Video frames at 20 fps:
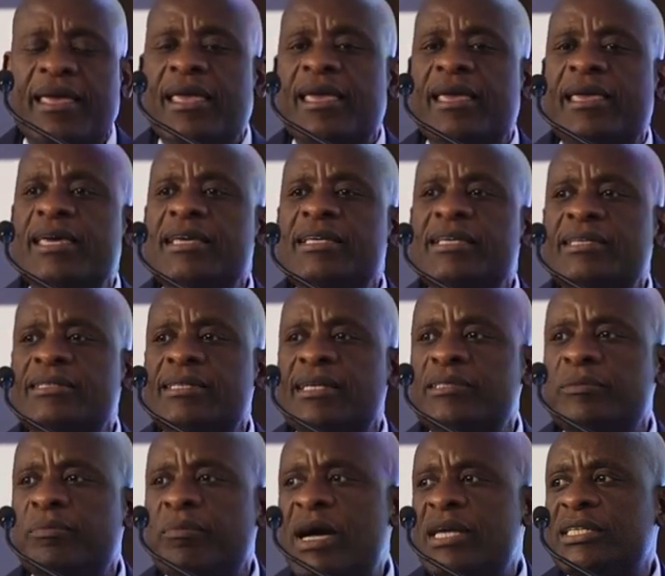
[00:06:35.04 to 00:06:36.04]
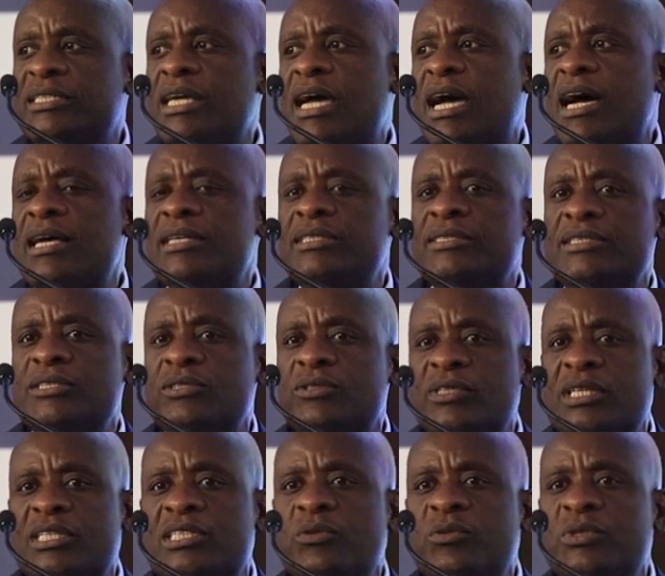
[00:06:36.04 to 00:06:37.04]
engage us as much as
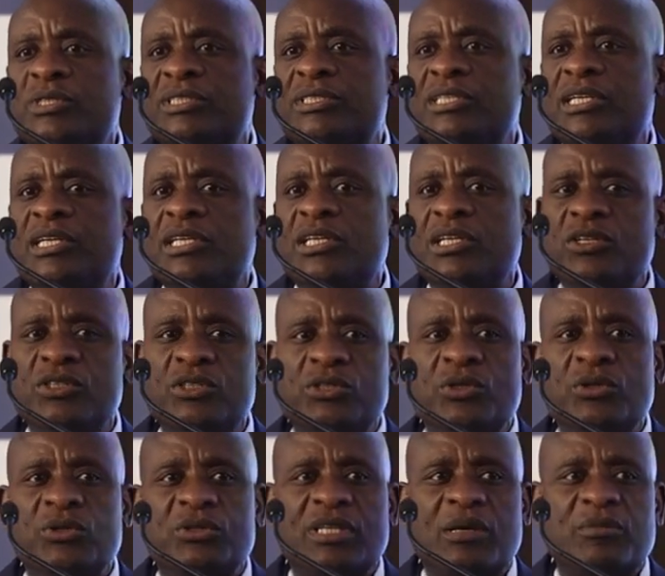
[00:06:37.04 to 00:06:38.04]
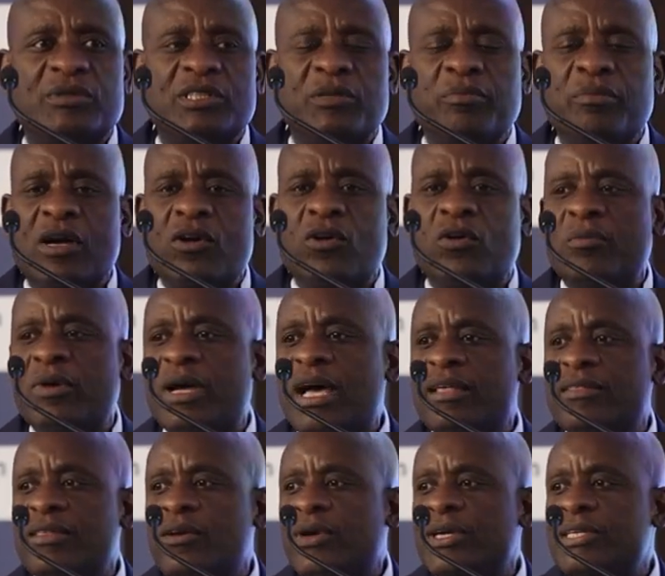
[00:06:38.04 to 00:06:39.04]
so that we see you do something back home.
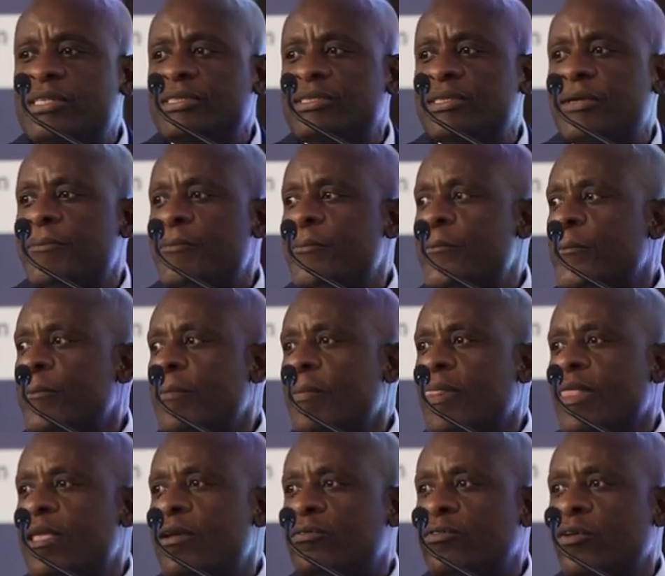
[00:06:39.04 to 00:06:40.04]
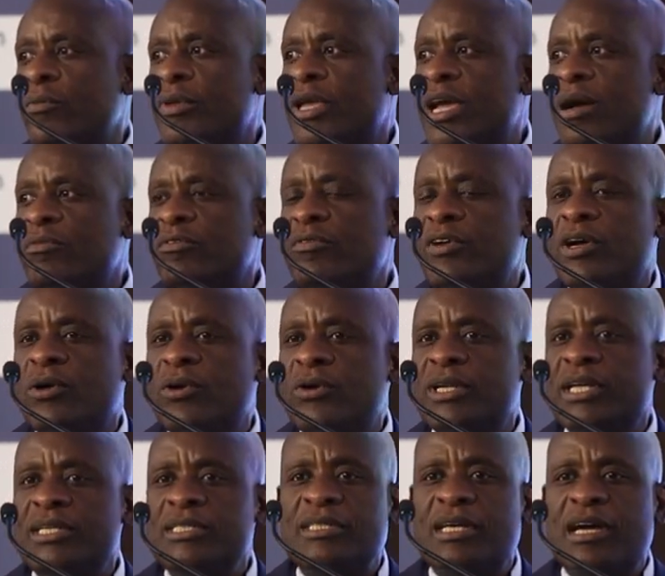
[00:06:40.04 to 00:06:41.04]
Otherwise, for me, I'm very
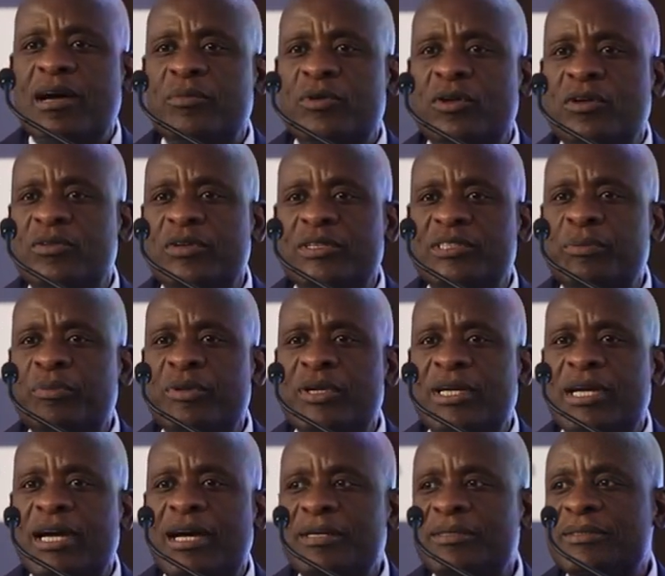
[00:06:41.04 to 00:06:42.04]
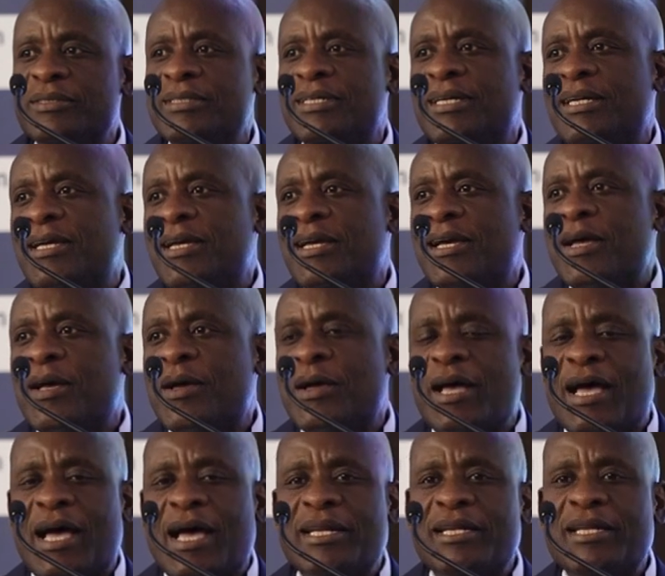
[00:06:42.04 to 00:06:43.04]
honored. I'm not a speaker.
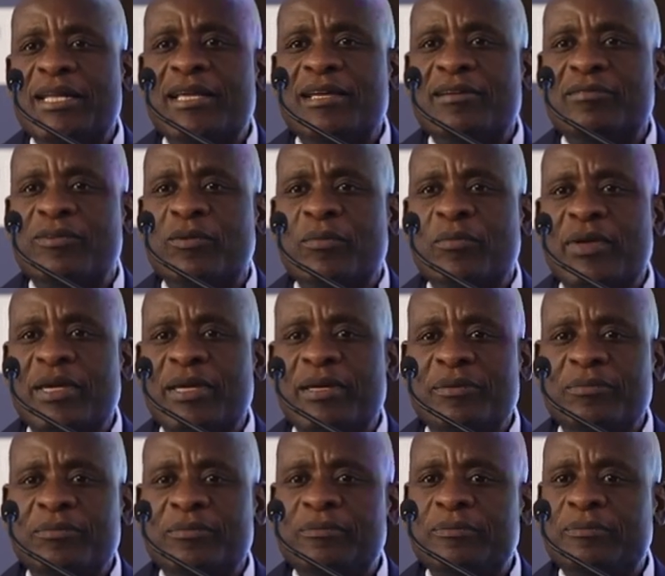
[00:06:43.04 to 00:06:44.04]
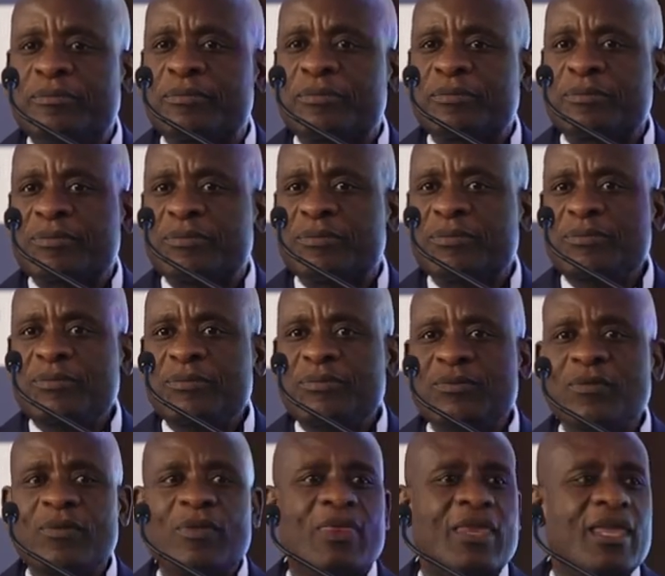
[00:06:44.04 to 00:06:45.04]
And for me,
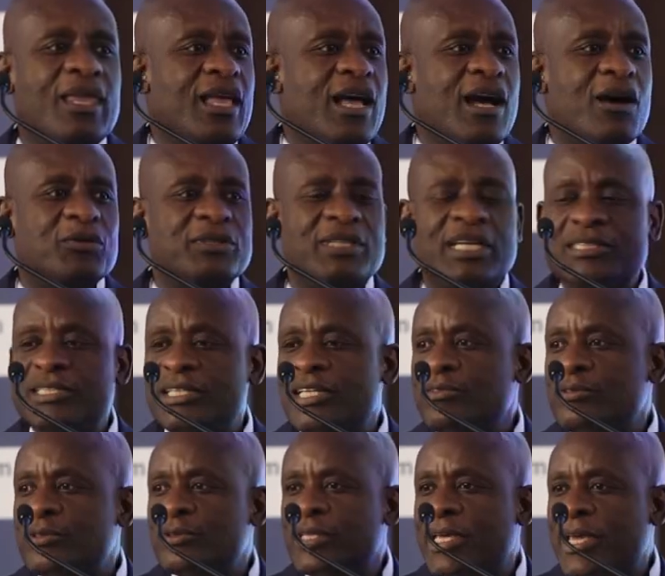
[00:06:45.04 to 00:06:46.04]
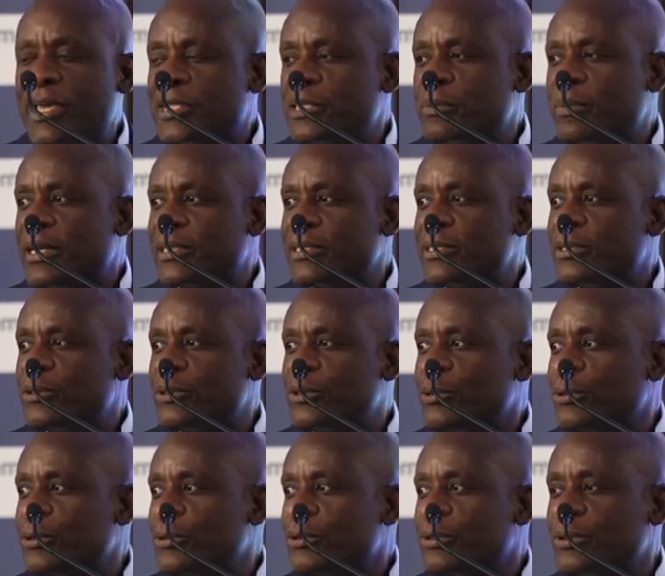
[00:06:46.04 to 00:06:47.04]
I will just leave to the experts
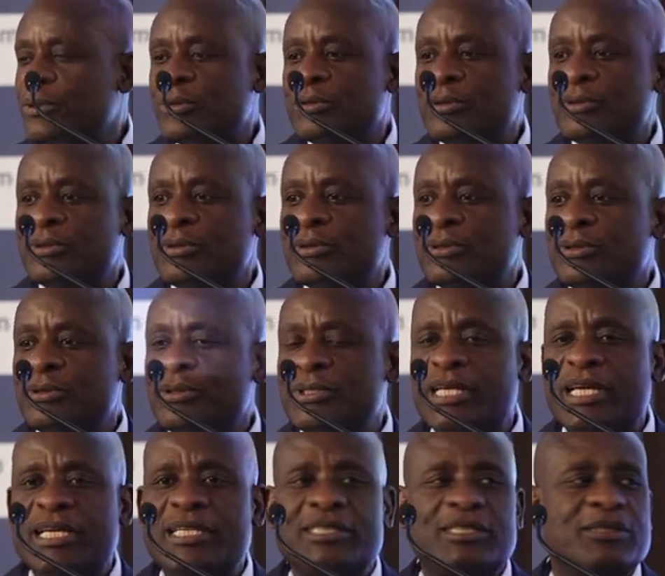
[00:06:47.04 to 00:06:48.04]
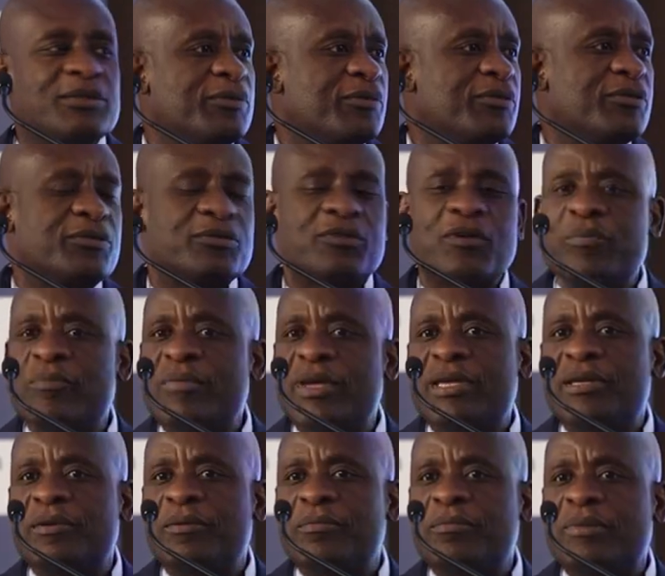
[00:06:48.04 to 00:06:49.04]
to take it from
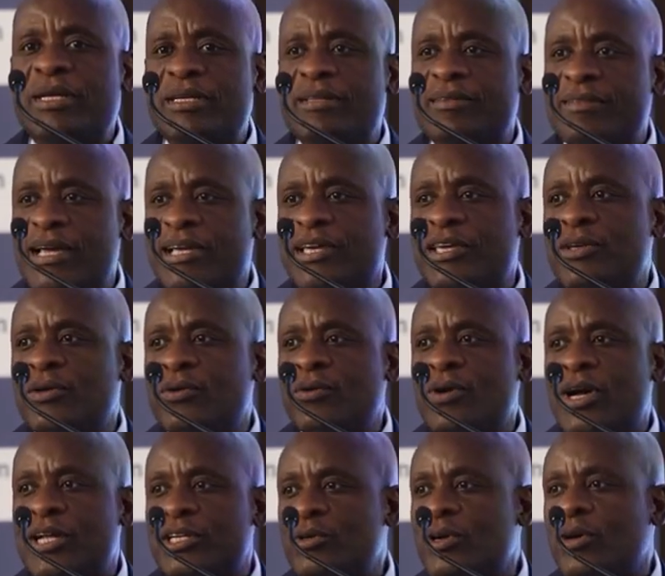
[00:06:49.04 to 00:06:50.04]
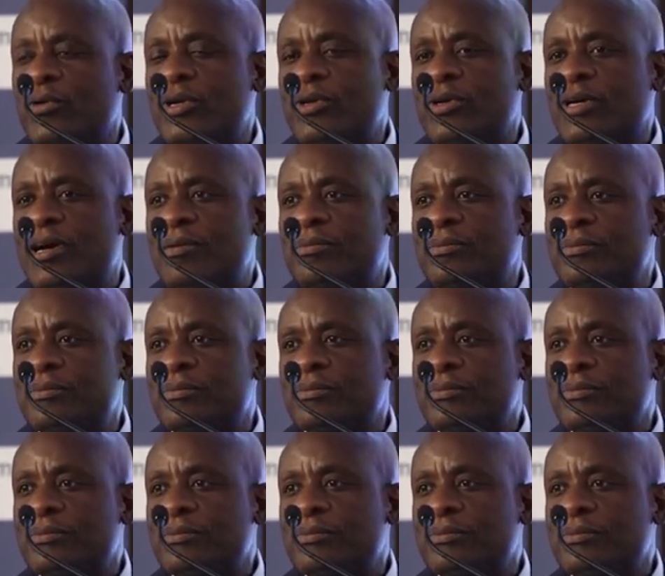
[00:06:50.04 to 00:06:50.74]
me. But thank you, and you are welcome.